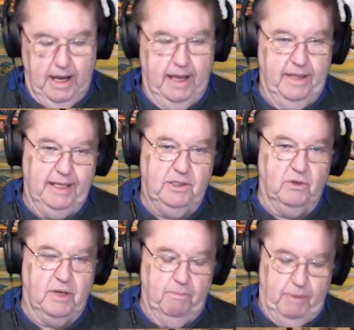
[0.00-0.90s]
And this
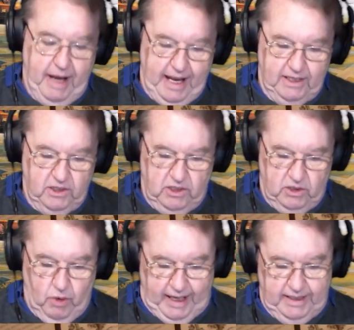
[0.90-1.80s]
you can play
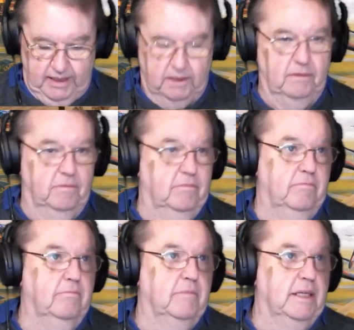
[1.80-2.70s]
twice
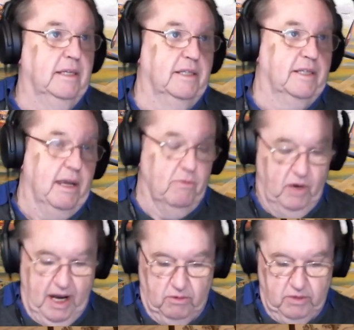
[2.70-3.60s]
in the same
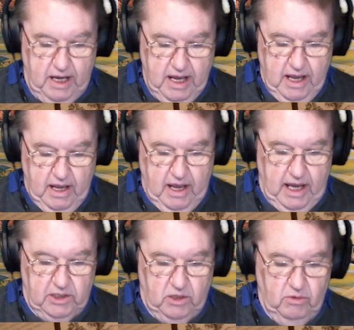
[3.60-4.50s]
round.
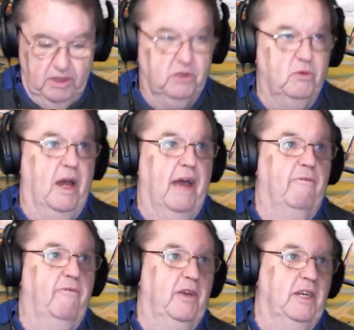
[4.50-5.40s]
As soon as you
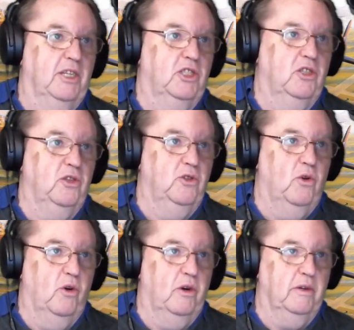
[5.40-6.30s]
have finished
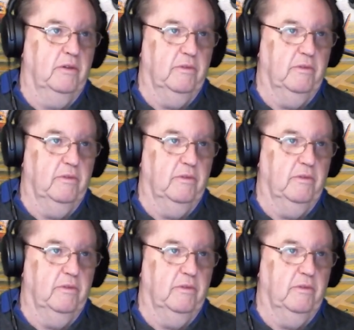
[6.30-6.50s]
your